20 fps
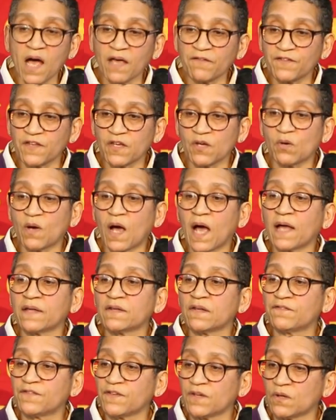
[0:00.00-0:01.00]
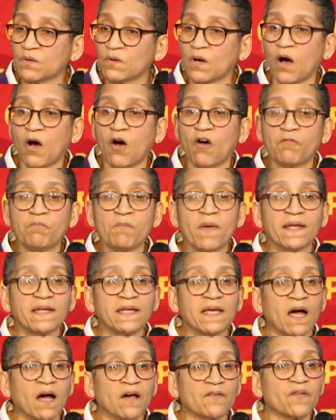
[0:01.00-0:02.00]
my view and the view of
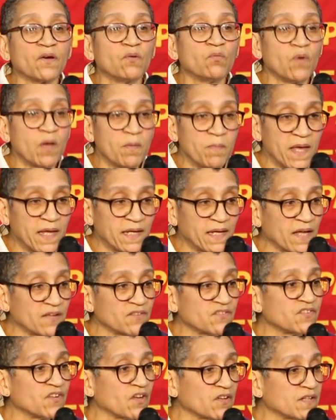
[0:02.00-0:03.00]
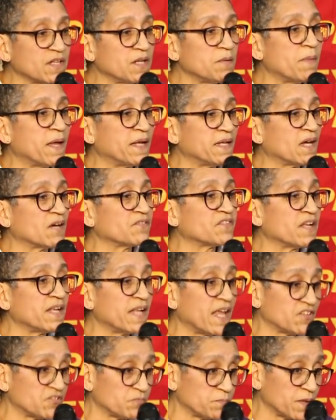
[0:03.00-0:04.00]
many other women and certainly many other
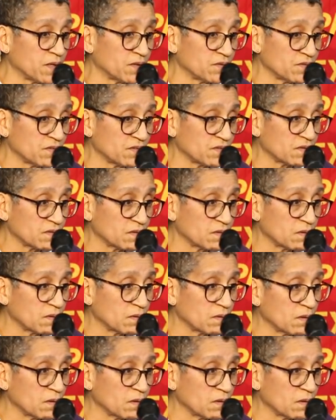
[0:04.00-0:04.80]
lesbians,